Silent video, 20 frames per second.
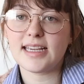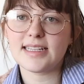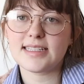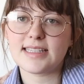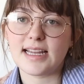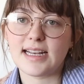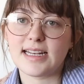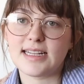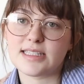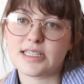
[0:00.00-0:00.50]
I
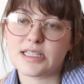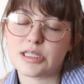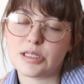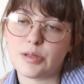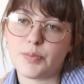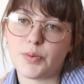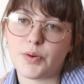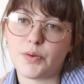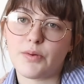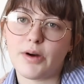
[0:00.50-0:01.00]
said, it's a
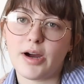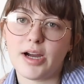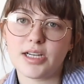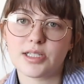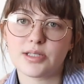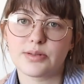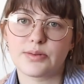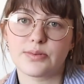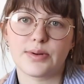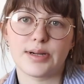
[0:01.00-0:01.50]
super
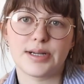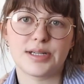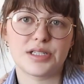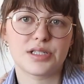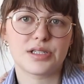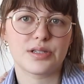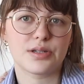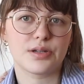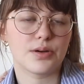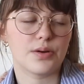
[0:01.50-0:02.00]
wash,
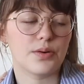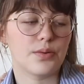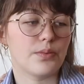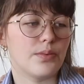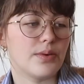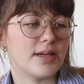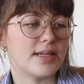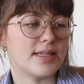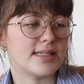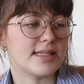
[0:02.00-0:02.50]
which
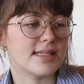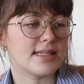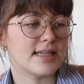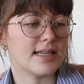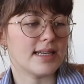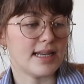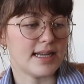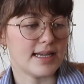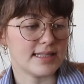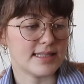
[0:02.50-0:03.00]
was
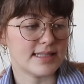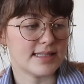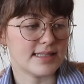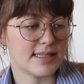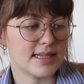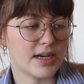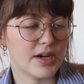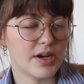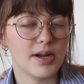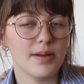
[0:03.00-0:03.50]

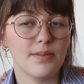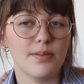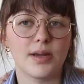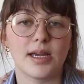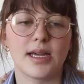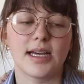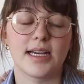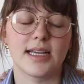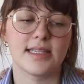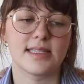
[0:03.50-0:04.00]
necessary
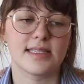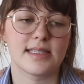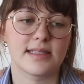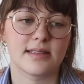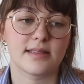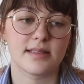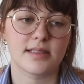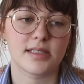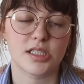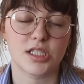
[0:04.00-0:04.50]

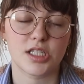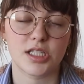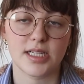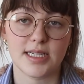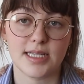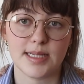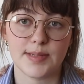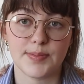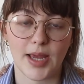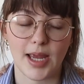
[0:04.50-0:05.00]
because
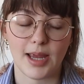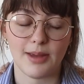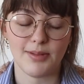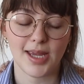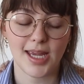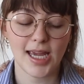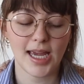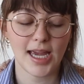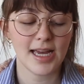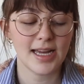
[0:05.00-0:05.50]
she's a
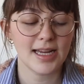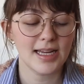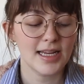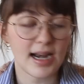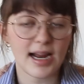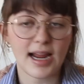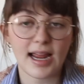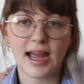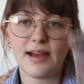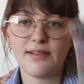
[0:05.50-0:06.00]
baby. And
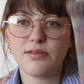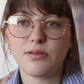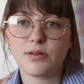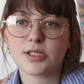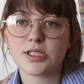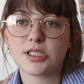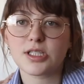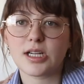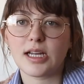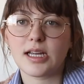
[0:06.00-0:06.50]
I have
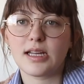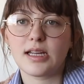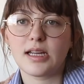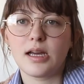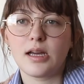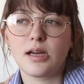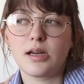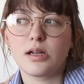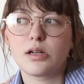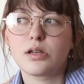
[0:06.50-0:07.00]
washed it
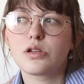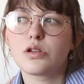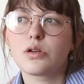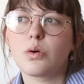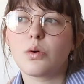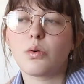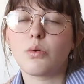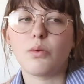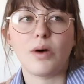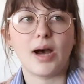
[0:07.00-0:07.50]

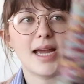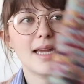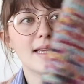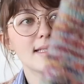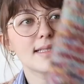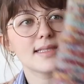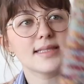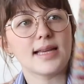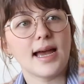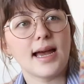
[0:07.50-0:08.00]

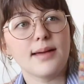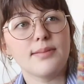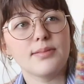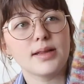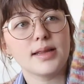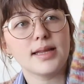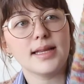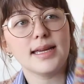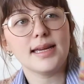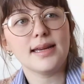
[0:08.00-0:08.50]
twice, I
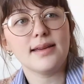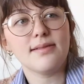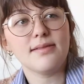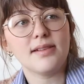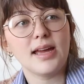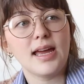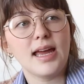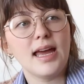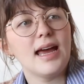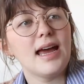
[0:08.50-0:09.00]
believe,
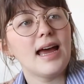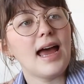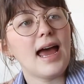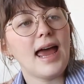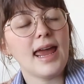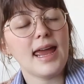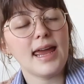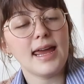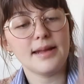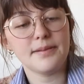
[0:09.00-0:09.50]

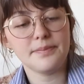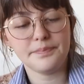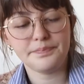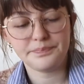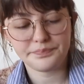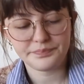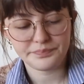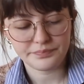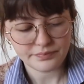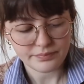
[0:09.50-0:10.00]
and
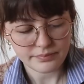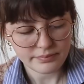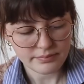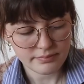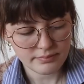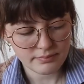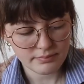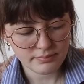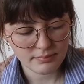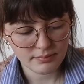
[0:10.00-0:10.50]

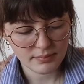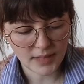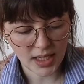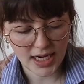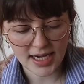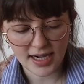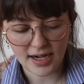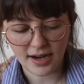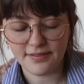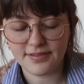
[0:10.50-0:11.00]

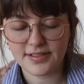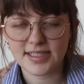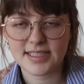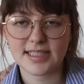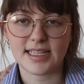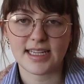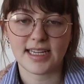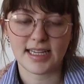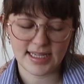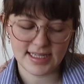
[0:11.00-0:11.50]
it
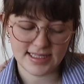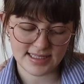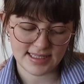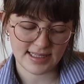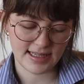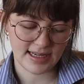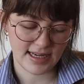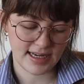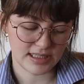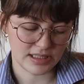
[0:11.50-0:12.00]
obviously
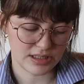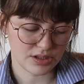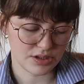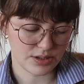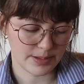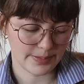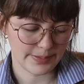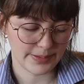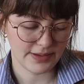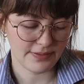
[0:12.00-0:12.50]
isn't
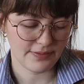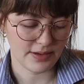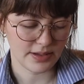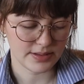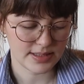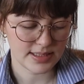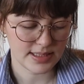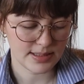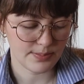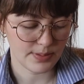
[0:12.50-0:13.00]
extremely
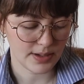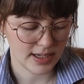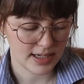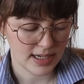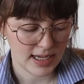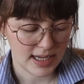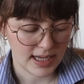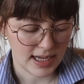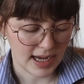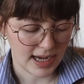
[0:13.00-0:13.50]
felted, but
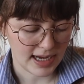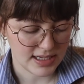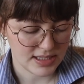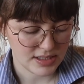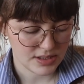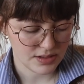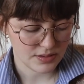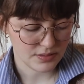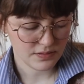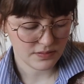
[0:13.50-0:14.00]
I
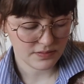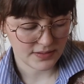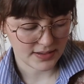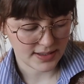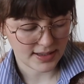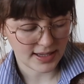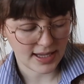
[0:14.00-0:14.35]
do feel